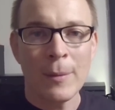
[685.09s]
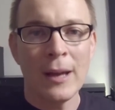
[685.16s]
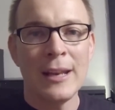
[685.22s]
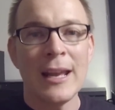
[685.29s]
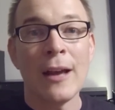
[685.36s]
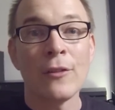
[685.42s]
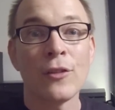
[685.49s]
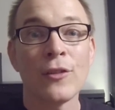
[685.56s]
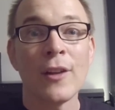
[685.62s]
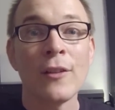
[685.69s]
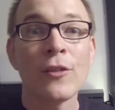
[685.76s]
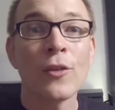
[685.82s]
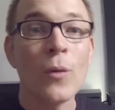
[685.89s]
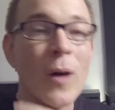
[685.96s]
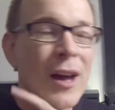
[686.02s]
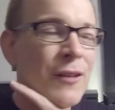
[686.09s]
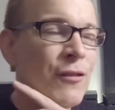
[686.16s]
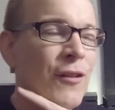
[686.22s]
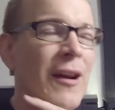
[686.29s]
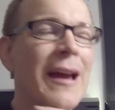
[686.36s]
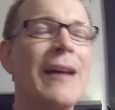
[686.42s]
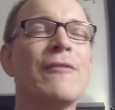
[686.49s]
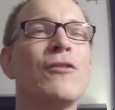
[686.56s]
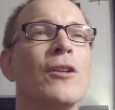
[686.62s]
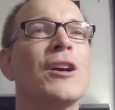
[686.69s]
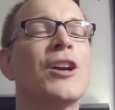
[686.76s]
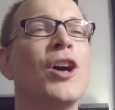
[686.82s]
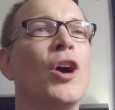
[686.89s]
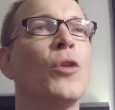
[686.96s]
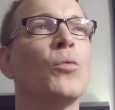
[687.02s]
I announced Stunt Squad forever
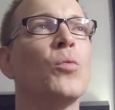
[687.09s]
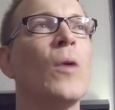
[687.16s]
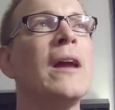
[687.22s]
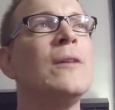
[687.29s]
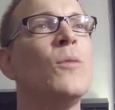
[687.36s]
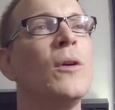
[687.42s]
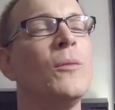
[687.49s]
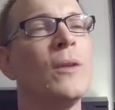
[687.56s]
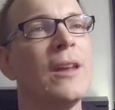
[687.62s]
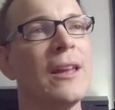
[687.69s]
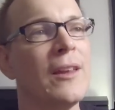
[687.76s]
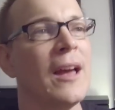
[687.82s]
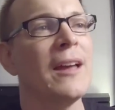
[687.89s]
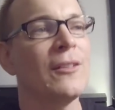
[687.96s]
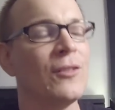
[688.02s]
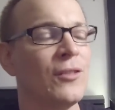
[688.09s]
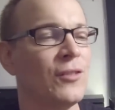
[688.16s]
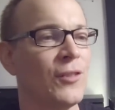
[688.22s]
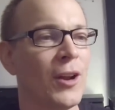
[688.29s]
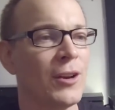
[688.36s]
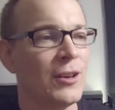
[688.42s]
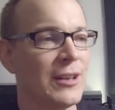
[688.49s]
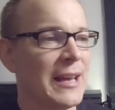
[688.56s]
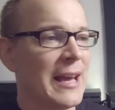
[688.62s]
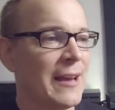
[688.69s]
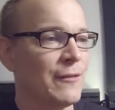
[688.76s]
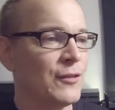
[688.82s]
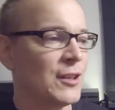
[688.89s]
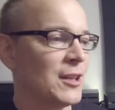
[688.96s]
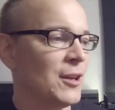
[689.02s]
ago, right when we started to
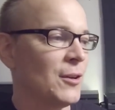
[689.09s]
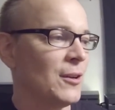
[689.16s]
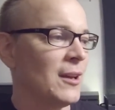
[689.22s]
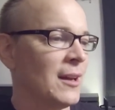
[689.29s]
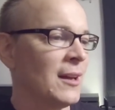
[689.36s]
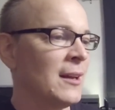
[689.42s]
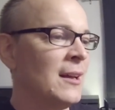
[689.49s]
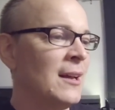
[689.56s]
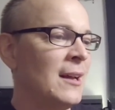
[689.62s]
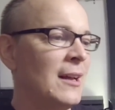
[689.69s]
have to go to